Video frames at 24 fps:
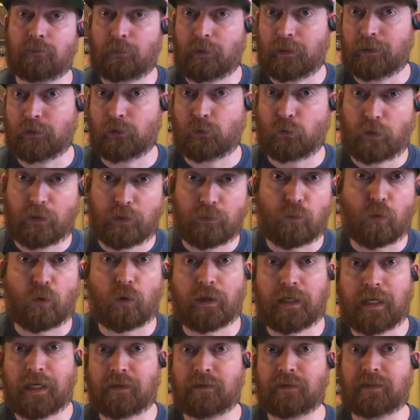Players wanted more
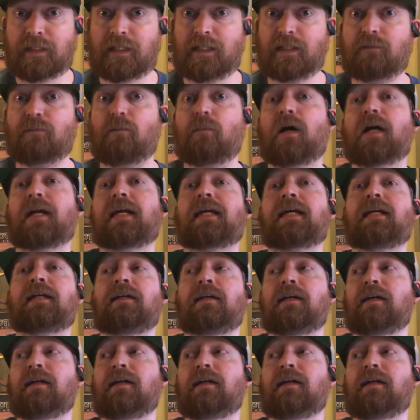guaranteed money.